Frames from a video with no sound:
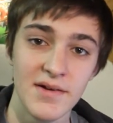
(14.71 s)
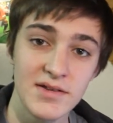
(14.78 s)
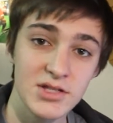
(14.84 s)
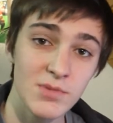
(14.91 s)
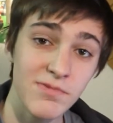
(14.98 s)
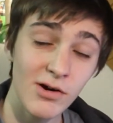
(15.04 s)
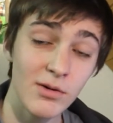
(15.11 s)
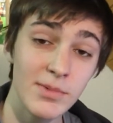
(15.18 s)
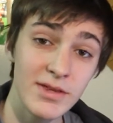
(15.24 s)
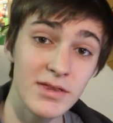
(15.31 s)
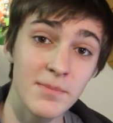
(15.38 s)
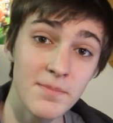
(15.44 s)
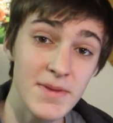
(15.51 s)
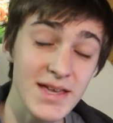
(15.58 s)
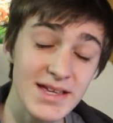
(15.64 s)
So probably
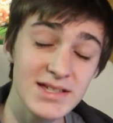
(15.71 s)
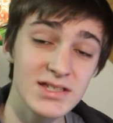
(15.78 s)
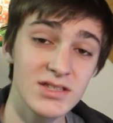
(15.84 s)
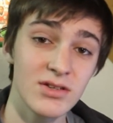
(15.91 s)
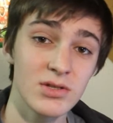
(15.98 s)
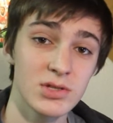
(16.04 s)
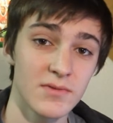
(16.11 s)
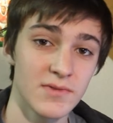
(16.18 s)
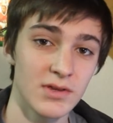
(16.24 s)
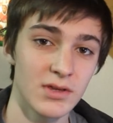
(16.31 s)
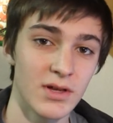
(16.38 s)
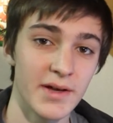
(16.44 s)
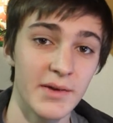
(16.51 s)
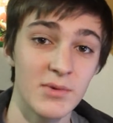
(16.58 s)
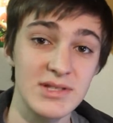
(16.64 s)
the biggest news of the
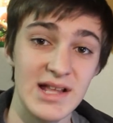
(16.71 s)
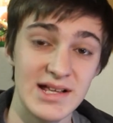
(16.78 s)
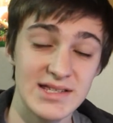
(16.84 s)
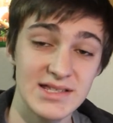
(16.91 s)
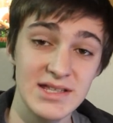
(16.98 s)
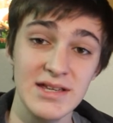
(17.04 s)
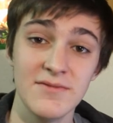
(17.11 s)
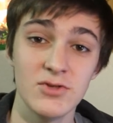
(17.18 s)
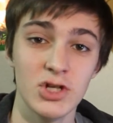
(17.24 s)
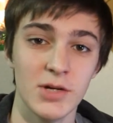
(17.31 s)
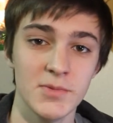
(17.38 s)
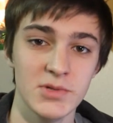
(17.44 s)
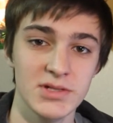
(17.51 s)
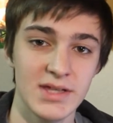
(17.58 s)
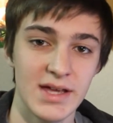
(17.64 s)
night was that Steve
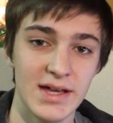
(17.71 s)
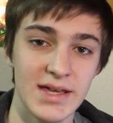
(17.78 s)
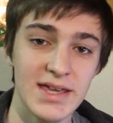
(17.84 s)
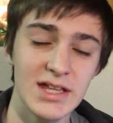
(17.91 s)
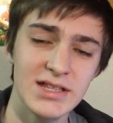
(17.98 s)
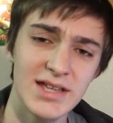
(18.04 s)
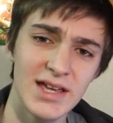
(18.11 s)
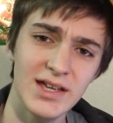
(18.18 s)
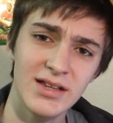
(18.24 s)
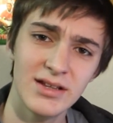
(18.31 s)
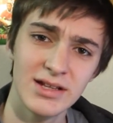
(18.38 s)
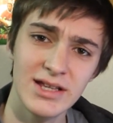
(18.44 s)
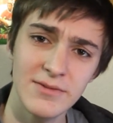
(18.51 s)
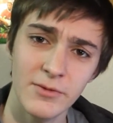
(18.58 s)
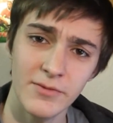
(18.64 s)
Jobs was there. He had taken a
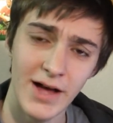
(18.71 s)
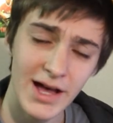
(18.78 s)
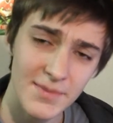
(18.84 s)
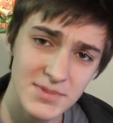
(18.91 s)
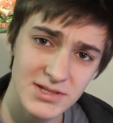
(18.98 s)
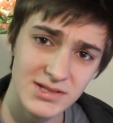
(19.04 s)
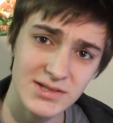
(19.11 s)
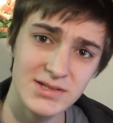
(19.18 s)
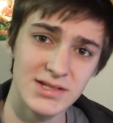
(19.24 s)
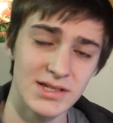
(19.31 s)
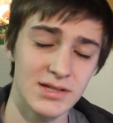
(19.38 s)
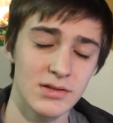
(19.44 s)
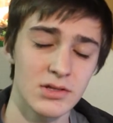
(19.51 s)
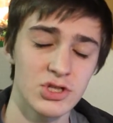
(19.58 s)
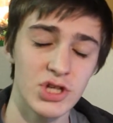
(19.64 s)
leave of absence
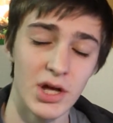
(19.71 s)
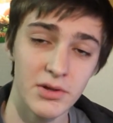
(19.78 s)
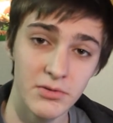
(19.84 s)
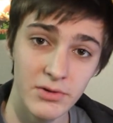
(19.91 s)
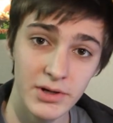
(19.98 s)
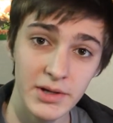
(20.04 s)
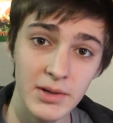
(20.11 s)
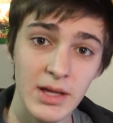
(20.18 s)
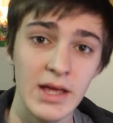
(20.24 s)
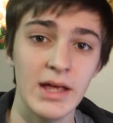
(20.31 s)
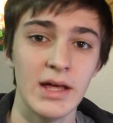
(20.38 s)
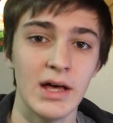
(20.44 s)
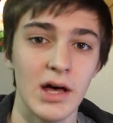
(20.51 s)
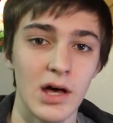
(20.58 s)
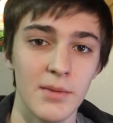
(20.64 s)
in January.
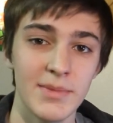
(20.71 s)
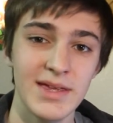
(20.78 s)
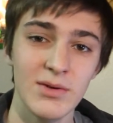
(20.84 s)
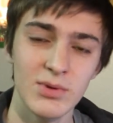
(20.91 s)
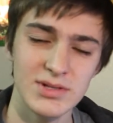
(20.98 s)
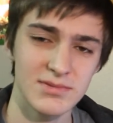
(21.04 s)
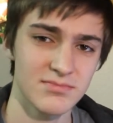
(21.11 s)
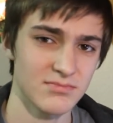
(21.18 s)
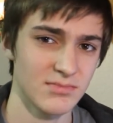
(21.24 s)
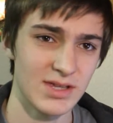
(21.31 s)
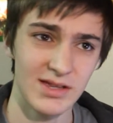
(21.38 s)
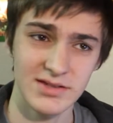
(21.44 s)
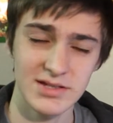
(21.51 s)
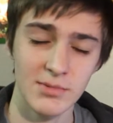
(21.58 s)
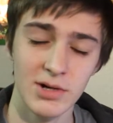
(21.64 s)
Um, he wasn't
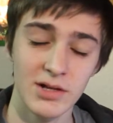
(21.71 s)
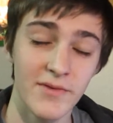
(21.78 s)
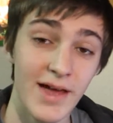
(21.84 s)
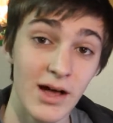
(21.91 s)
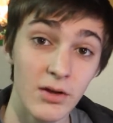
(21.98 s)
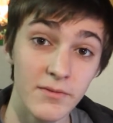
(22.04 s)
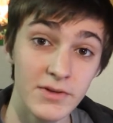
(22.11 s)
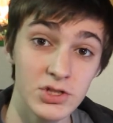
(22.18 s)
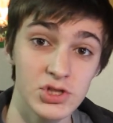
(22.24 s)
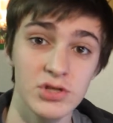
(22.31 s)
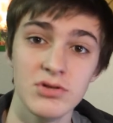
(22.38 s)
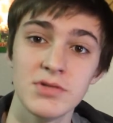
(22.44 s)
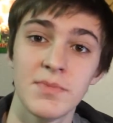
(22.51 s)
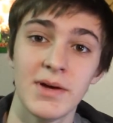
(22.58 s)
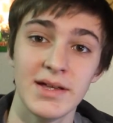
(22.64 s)
some kind of health
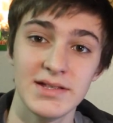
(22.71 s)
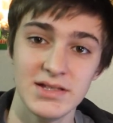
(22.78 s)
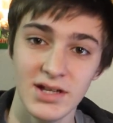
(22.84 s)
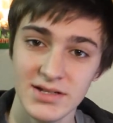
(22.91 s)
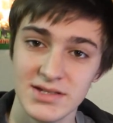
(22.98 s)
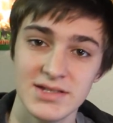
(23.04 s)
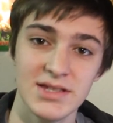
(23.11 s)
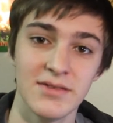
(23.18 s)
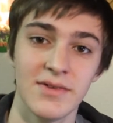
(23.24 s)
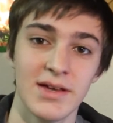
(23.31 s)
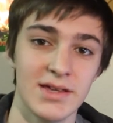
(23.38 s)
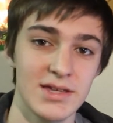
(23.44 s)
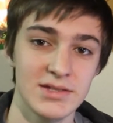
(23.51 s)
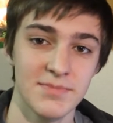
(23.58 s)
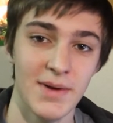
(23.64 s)
issues, but it's nice to see
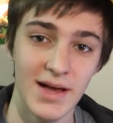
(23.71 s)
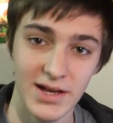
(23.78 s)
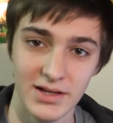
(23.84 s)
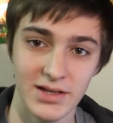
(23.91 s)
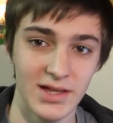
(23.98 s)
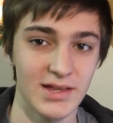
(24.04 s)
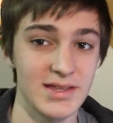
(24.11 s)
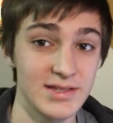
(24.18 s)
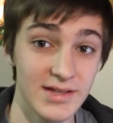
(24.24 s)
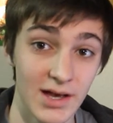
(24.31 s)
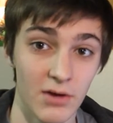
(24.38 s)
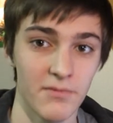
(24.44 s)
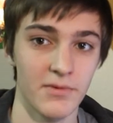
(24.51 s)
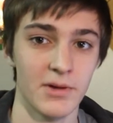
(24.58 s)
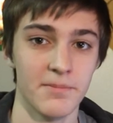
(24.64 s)
that he's back and he's
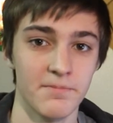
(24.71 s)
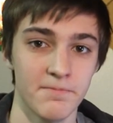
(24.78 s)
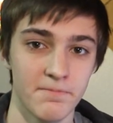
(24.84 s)
healthy.